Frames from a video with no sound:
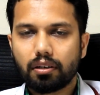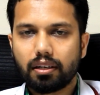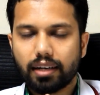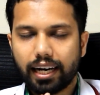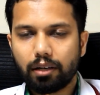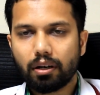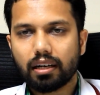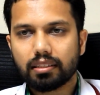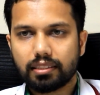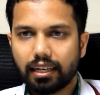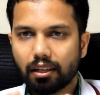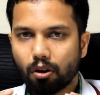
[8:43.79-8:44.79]
Try to
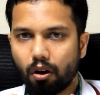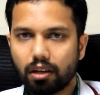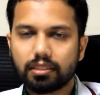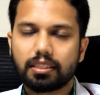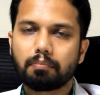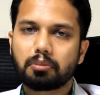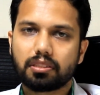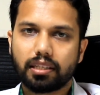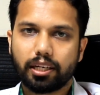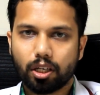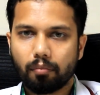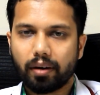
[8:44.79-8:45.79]
understand the concepts
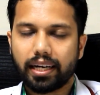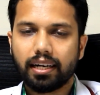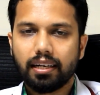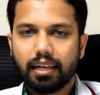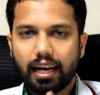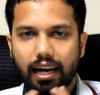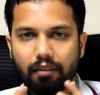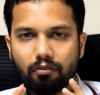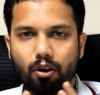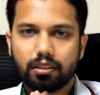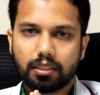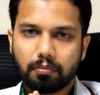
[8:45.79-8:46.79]
in your mind, have
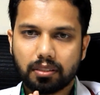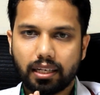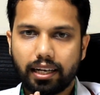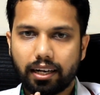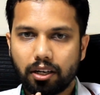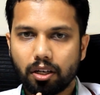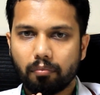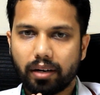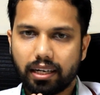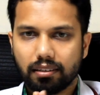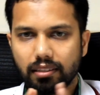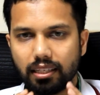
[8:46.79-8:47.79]
concepts clear in your
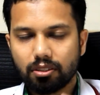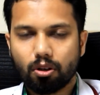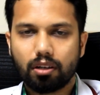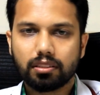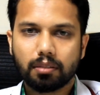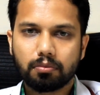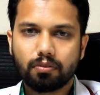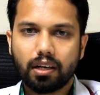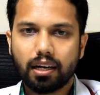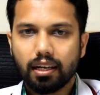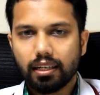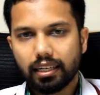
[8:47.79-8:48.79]
mind. These concepts
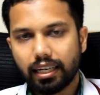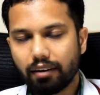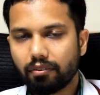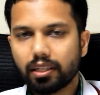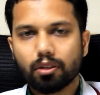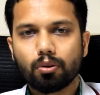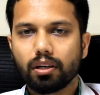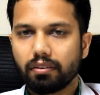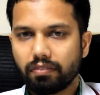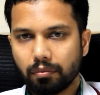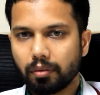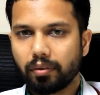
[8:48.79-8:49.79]
will never go away
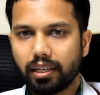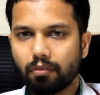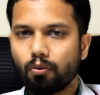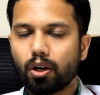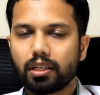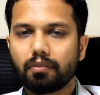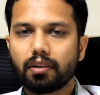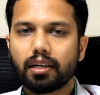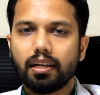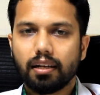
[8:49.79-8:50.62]
from your mind. Whatever